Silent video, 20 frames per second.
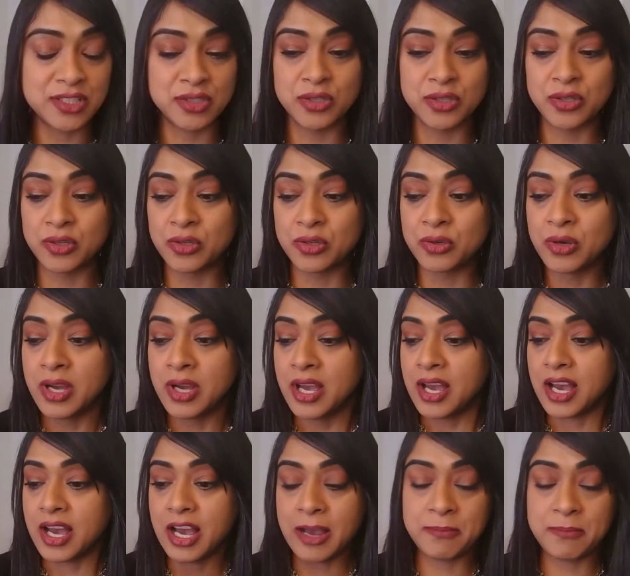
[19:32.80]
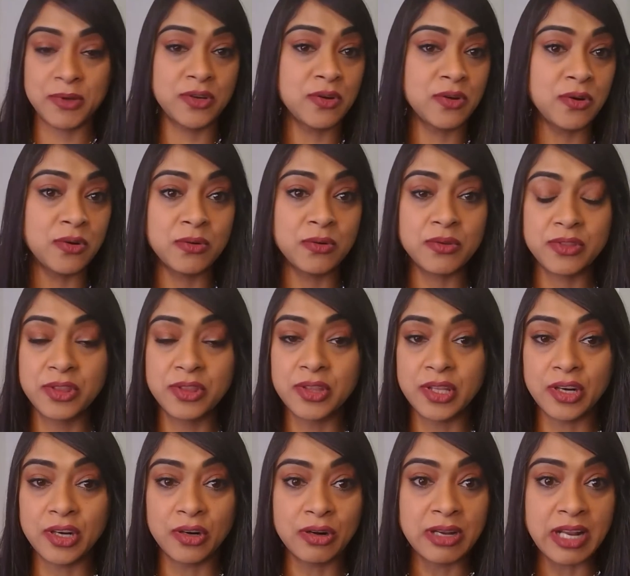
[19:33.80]
to,
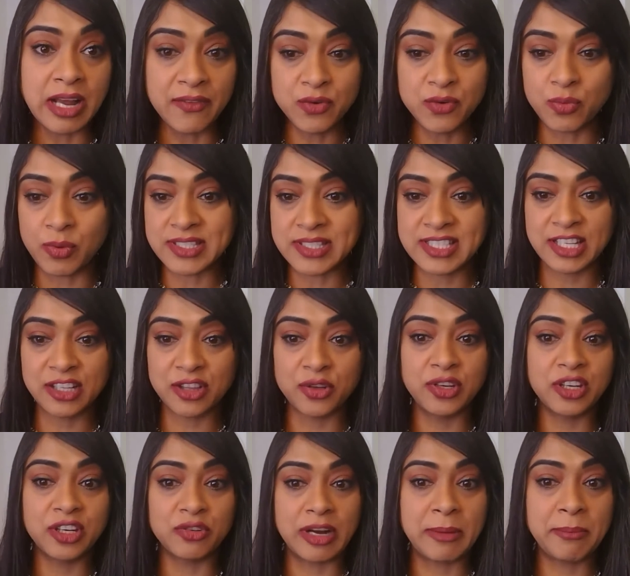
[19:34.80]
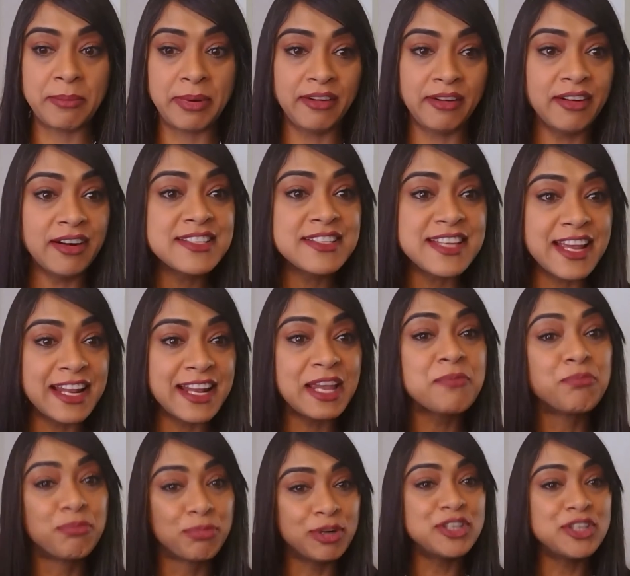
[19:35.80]
their loved ones, including grandparents, and
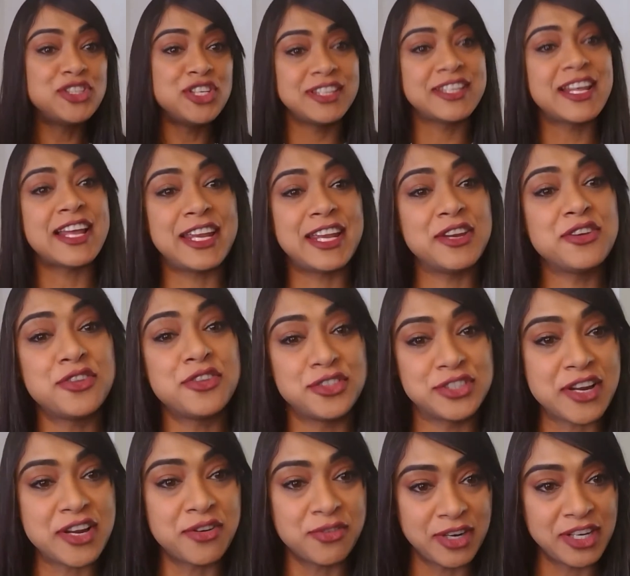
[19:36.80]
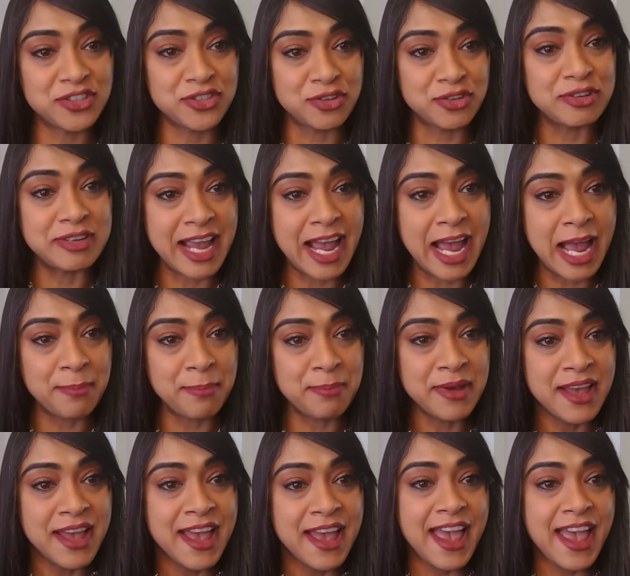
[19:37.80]
like bridging that intergenerational gap.
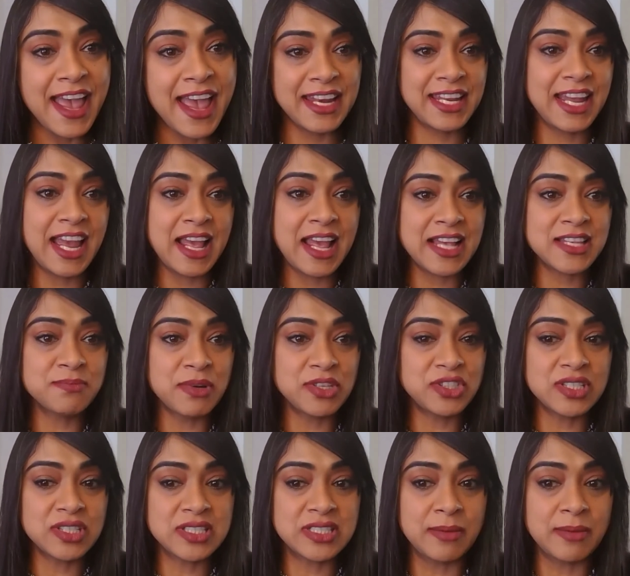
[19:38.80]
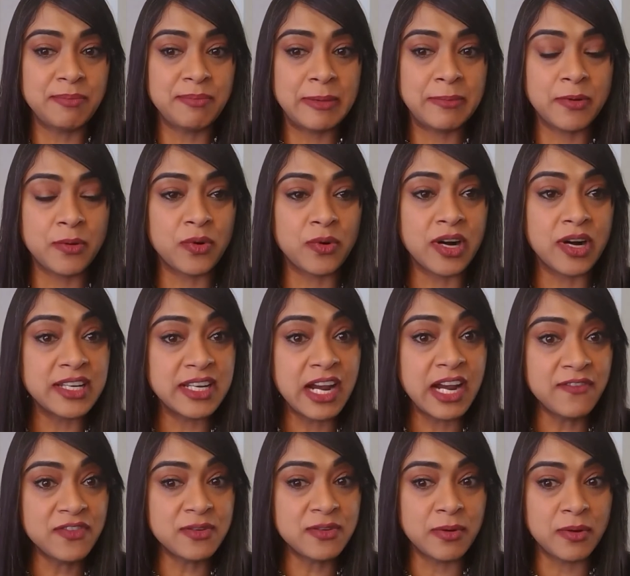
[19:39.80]
And as much as some people were
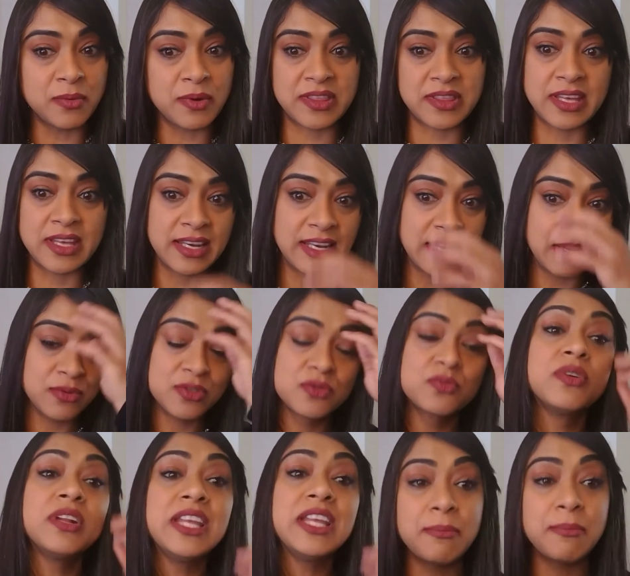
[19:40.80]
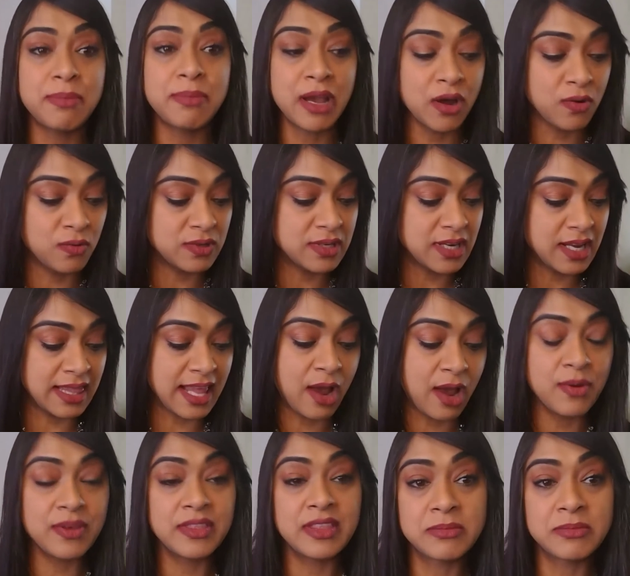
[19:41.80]
uncomfortable with it, it was really about
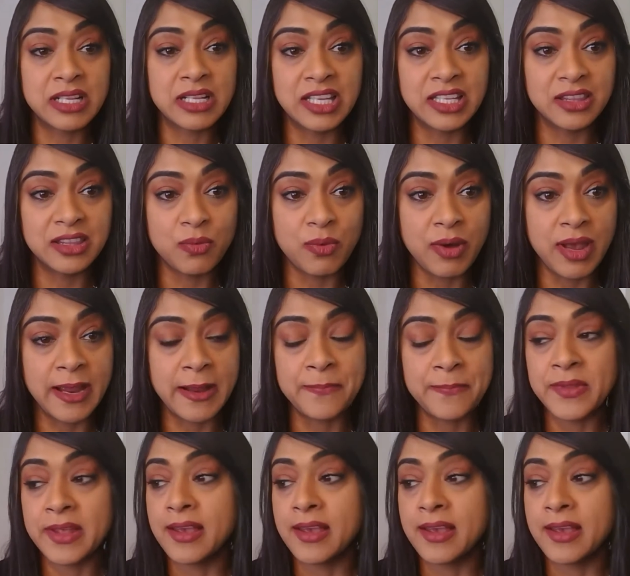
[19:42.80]
allowing them to lead the way.